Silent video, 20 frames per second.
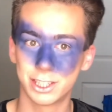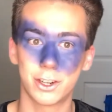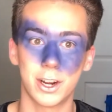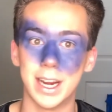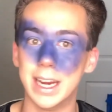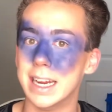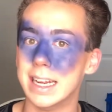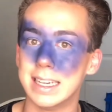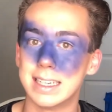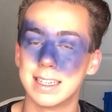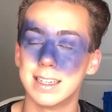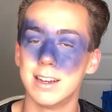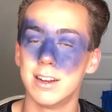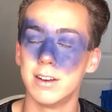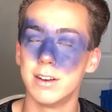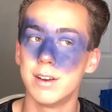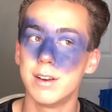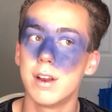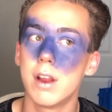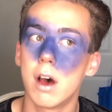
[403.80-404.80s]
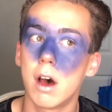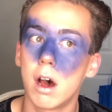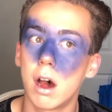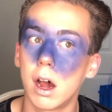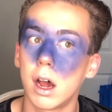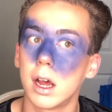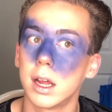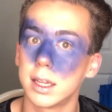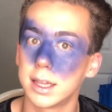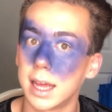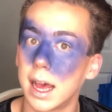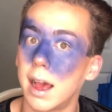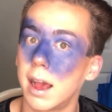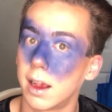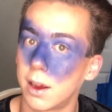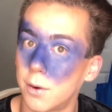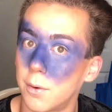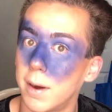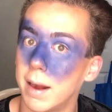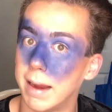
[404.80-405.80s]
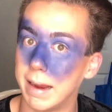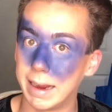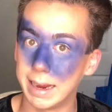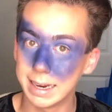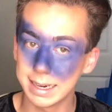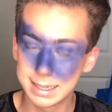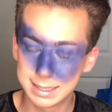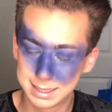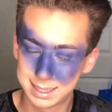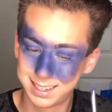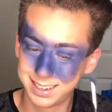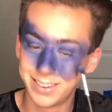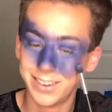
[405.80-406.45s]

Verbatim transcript: training's not that great,